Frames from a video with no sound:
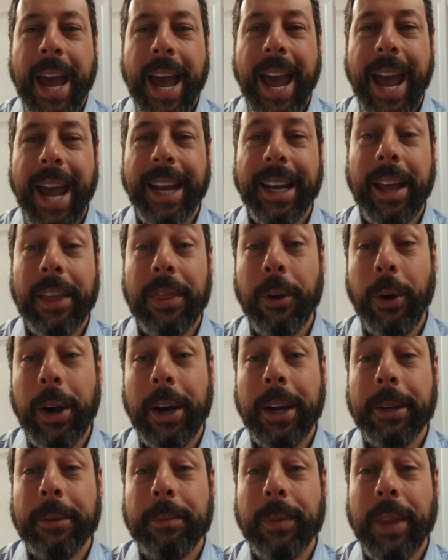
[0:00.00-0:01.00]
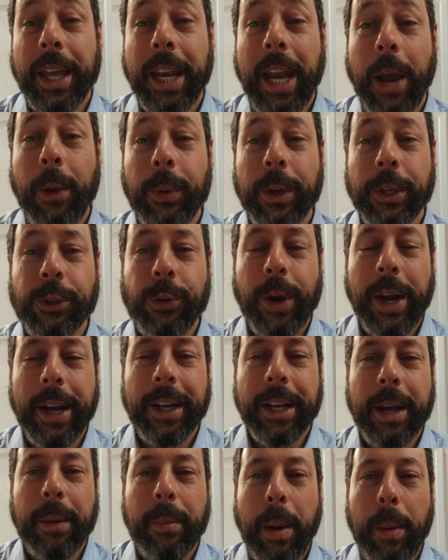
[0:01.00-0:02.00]
And I thought that I would try
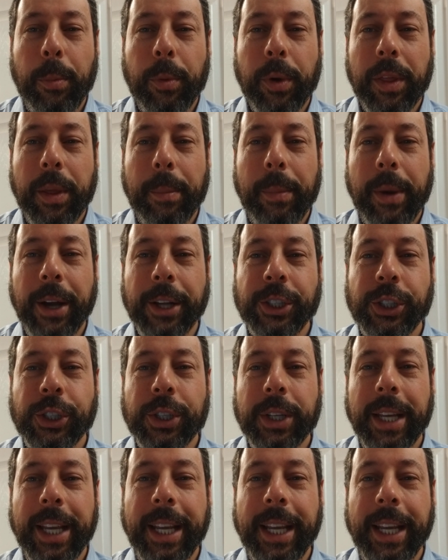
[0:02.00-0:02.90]
to come up with a bunch,